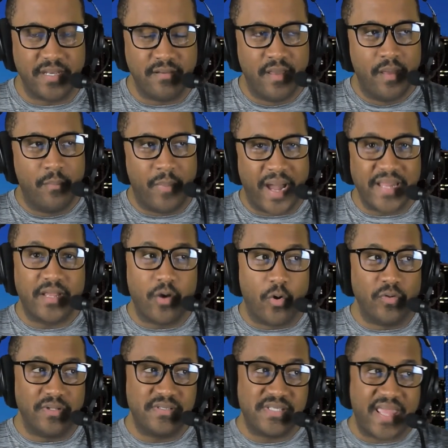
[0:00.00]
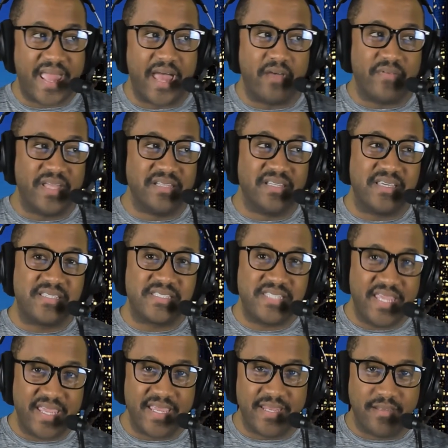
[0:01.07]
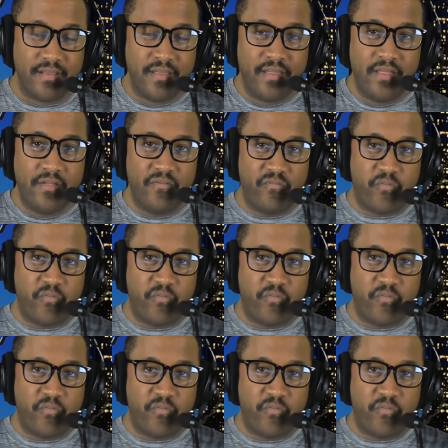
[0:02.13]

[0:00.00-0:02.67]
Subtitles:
And my goal is to have at least 10